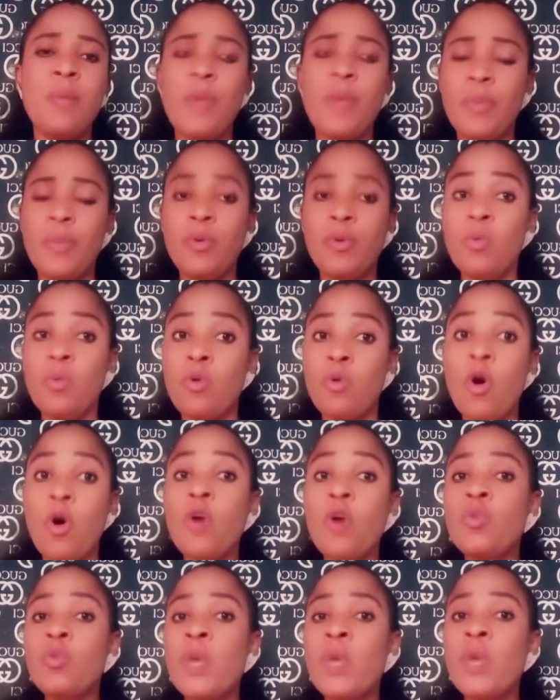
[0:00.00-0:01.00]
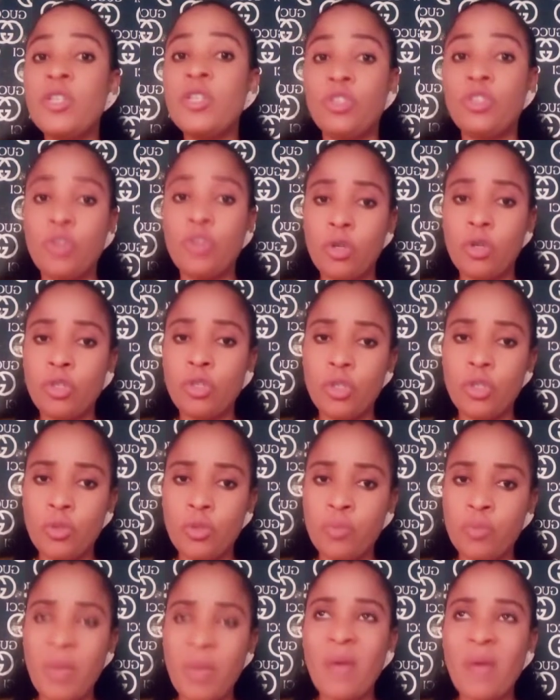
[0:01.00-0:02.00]
people will always judge
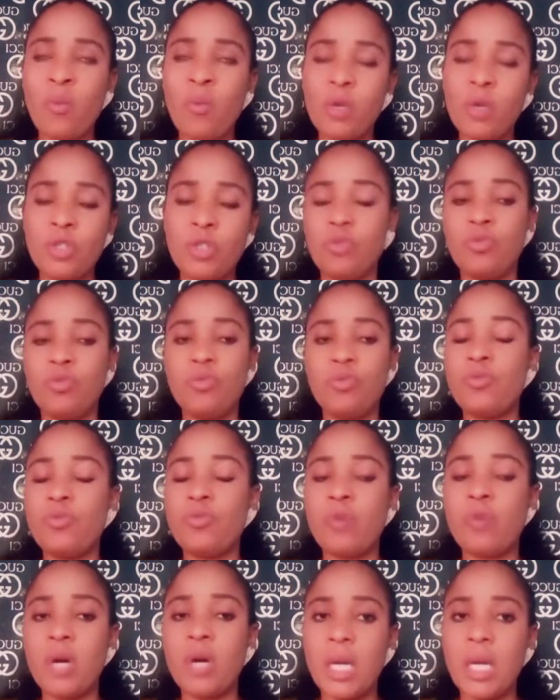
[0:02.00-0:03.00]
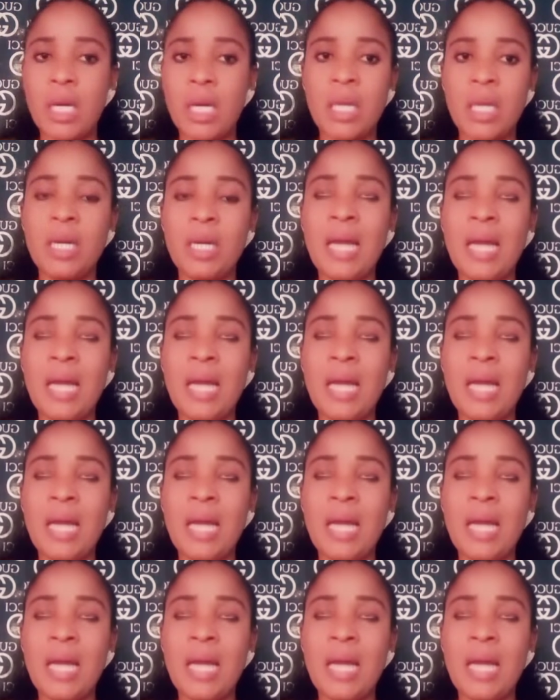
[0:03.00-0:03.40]
you by what you do wrongly.